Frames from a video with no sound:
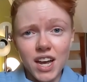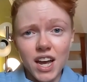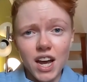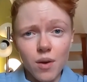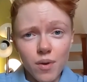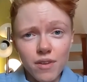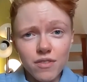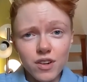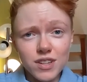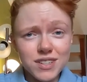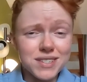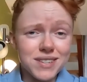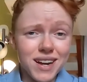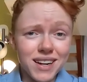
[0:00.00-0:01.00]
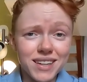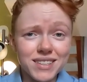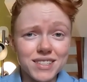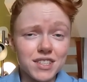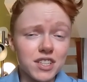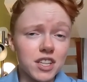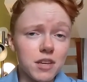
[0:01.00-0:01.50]
However, it does not
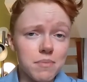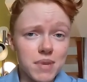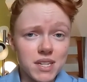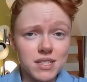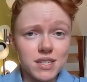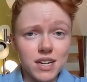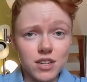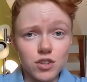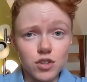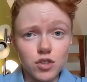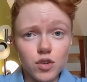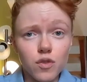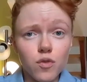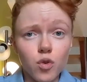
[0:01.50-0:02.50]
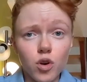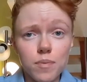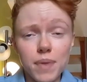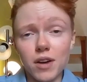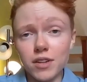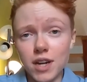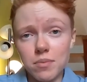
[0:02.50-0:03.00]
consistently meet standards for
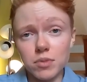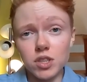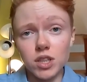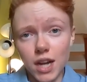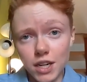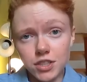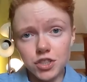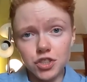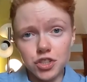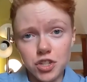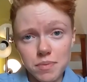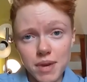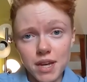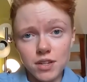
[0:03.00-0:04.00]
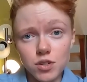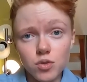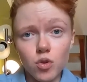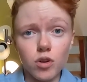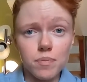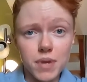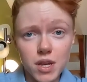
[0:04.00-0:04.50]
biochemical oxygen demand,
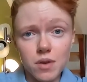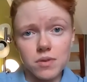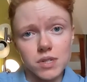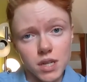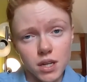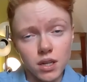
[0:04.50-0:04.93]
or BOD,